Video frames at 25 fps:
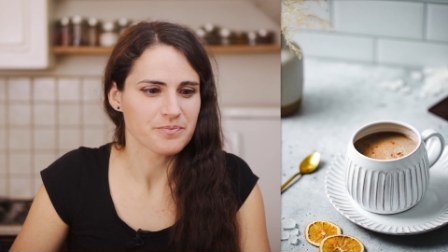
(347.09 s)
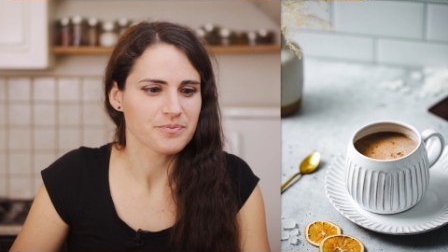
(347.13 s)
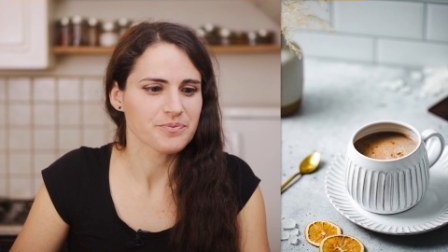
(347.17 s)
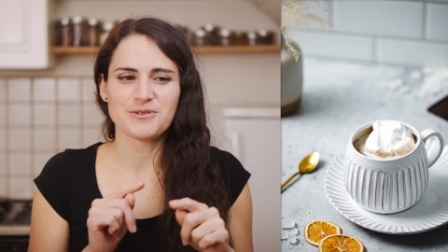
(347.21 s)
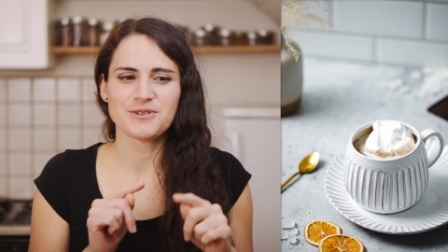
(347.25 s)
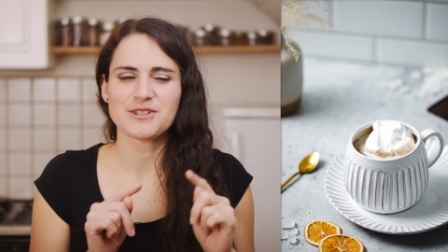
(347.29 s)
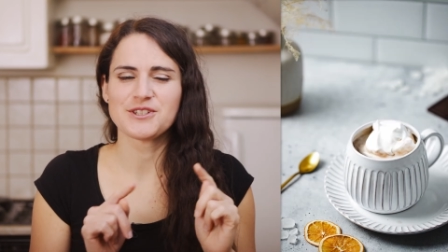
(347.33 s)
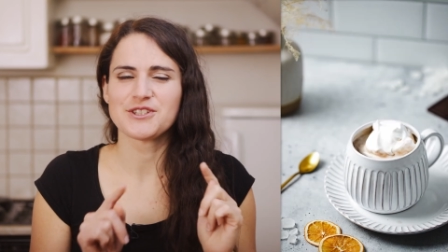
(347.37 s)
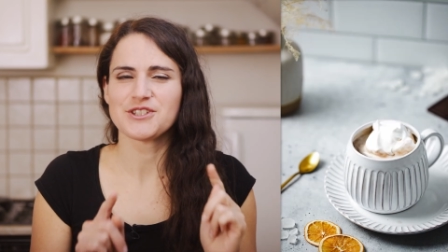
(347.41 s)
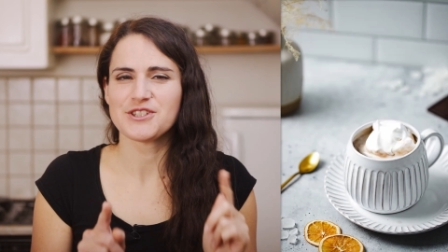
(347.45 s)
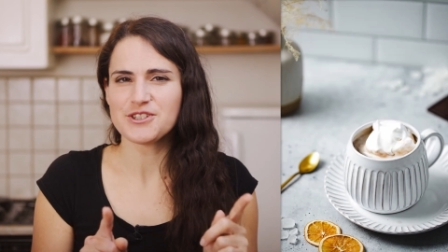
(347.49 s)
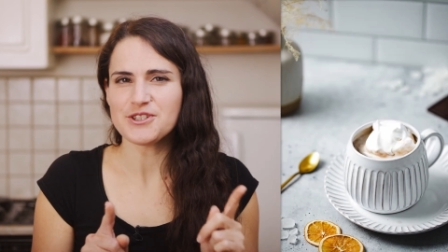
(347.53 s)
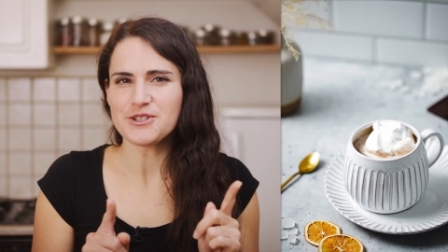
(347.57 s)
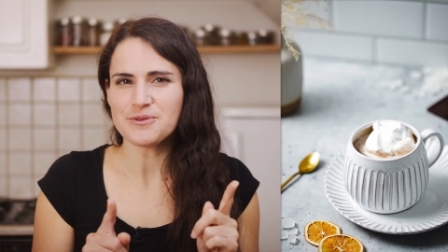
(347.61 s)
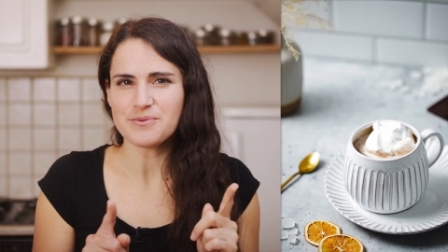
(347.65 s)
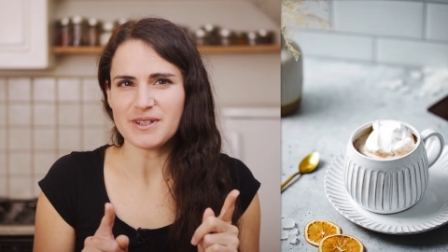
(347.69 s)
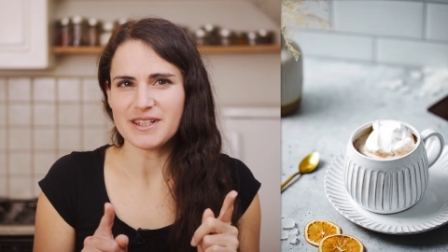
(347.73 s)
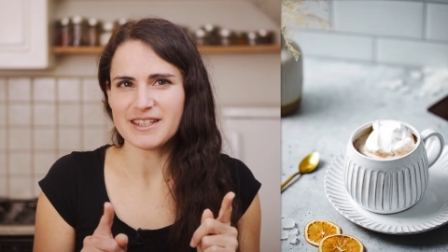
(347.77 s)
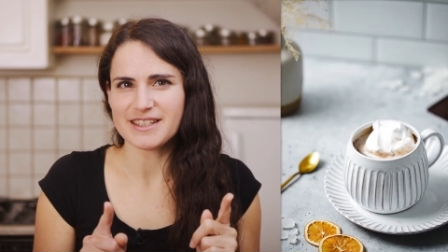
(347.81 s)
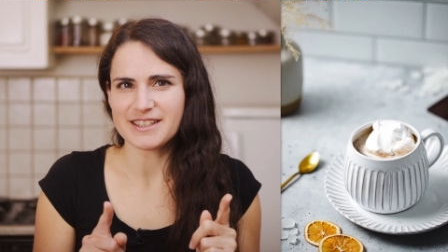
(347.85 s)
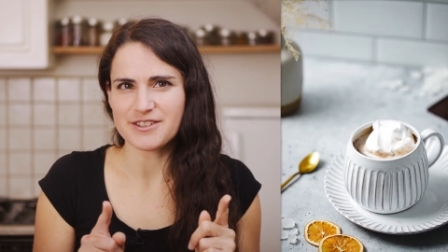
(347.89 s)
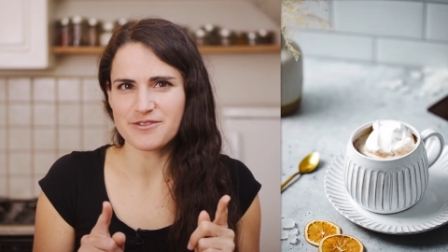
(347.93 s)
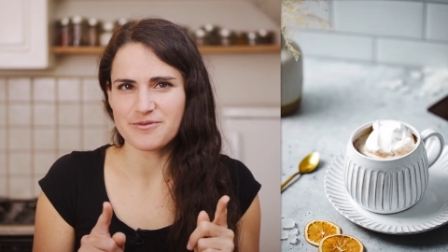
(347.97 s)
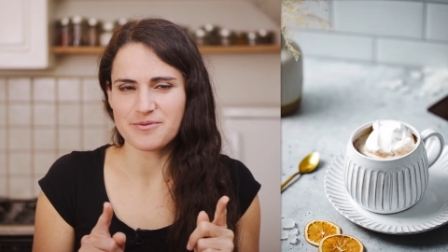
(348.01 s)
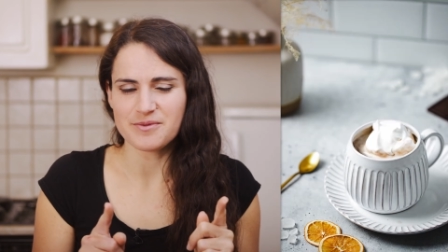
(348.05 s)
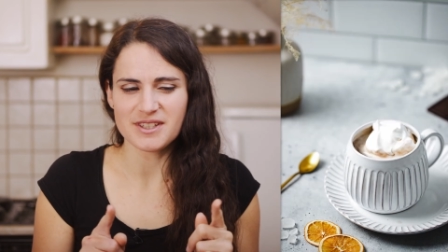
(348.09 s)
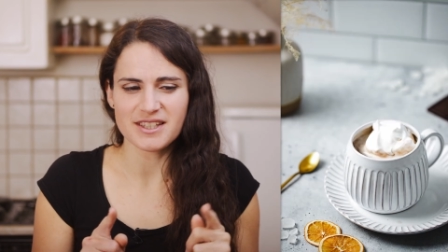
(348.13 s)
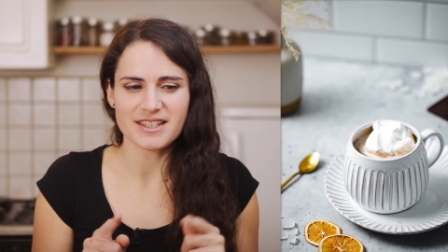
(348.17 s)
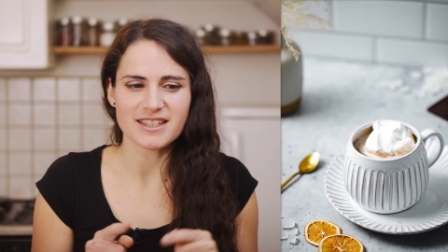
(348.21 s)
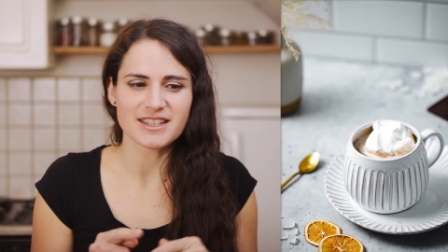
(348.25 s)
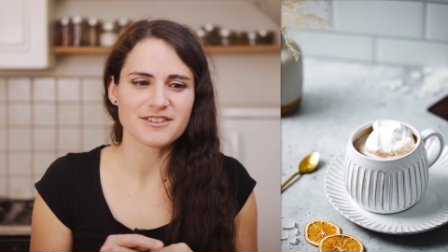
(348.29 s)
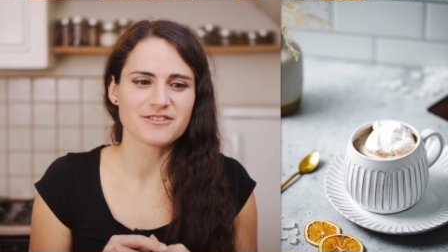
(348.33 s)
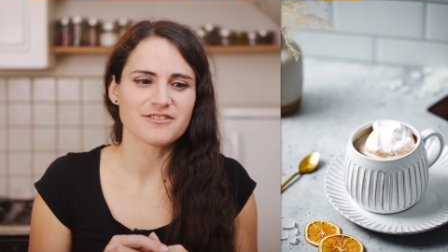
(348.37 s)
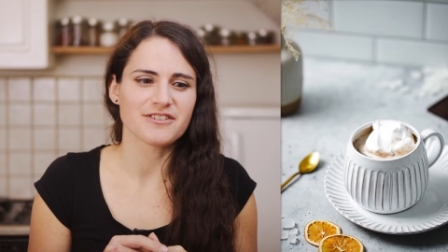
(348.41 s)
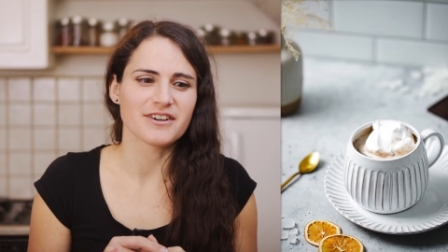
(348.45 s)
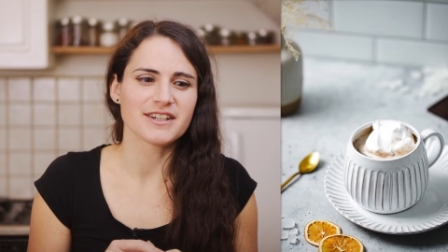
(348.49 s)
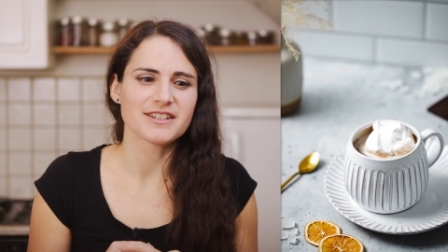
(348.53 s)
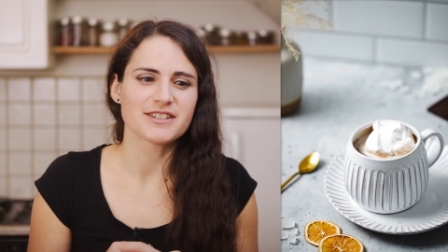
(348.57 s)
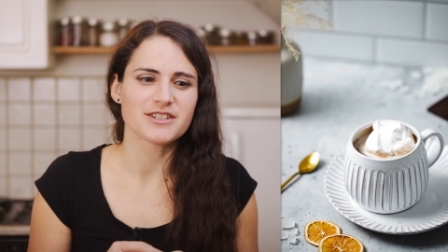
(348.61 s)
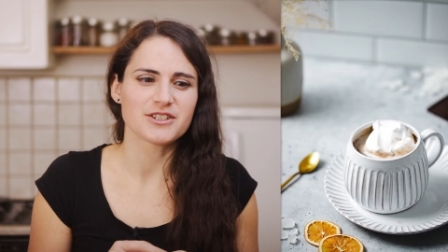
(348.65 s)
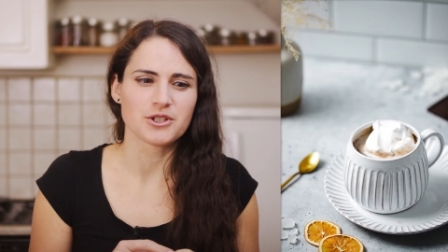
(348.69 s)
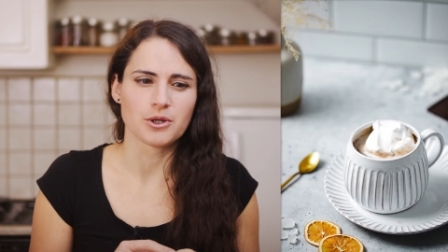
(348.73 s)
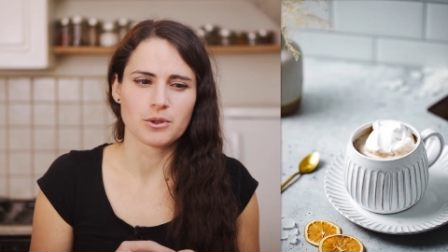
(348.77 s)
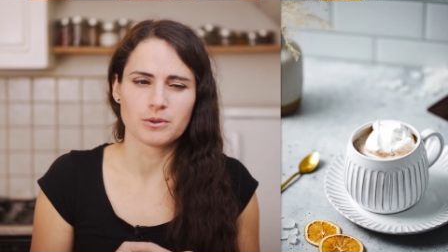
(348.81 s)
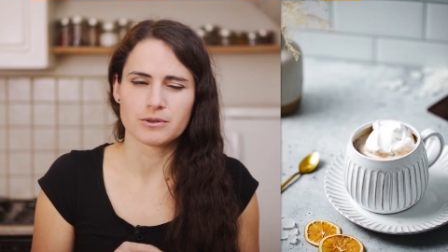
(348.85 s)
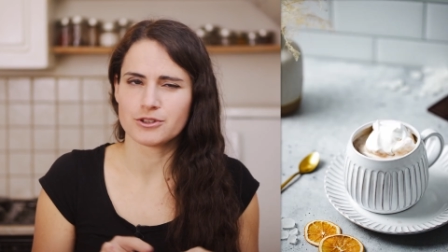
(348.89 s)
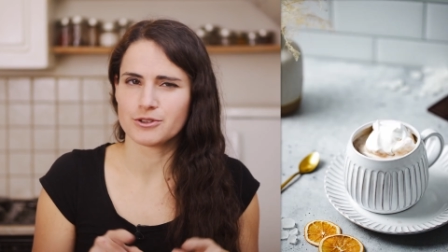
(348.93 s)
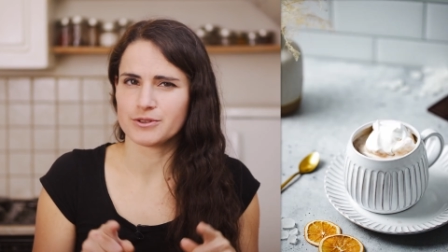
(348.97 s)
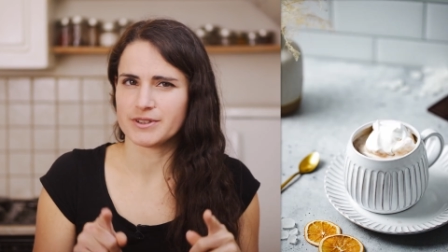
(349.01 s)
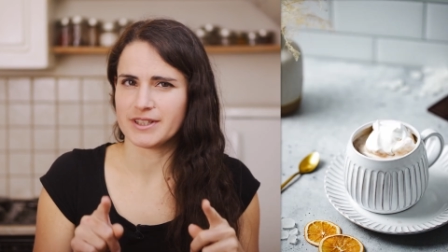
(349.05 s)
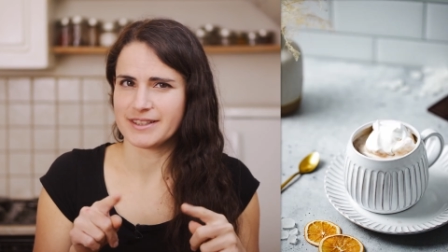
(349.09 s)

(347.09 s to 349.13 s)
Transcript: Would you believe me if I told you